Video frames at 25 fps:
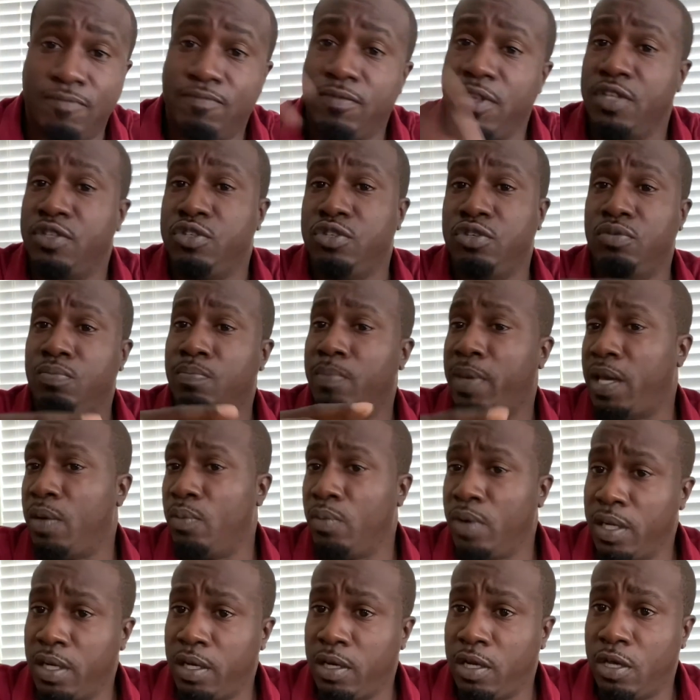that you may
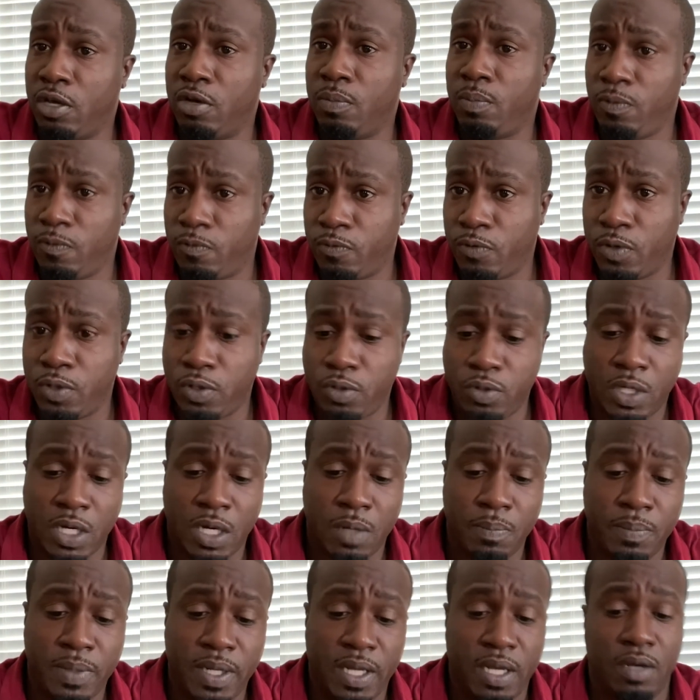want to know before you come
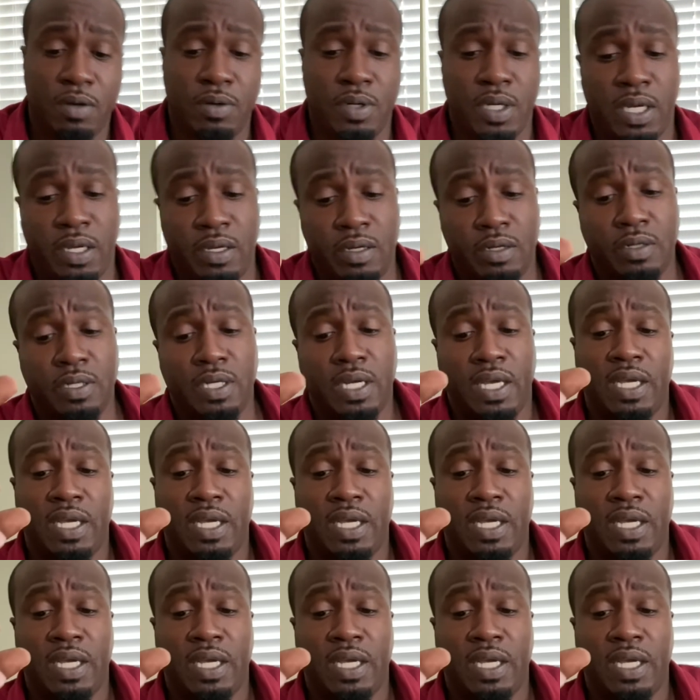down here.